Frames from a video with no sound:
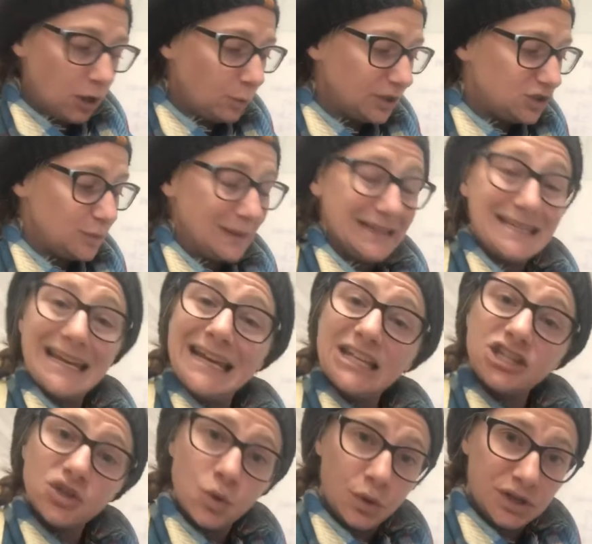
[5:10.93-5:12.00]
which means it's
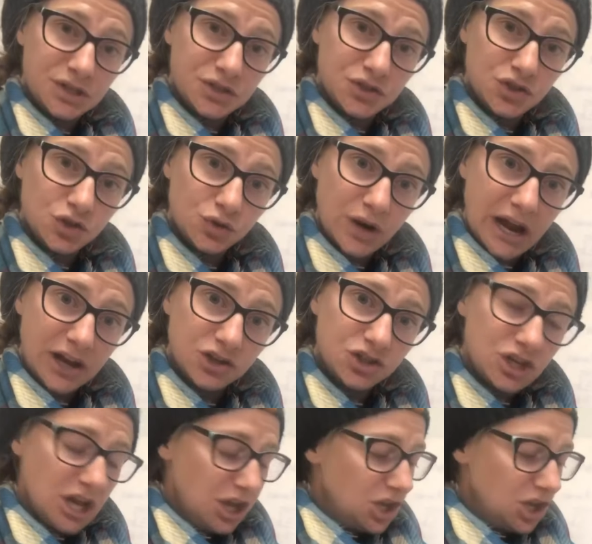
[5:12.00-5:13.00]
going to stretch.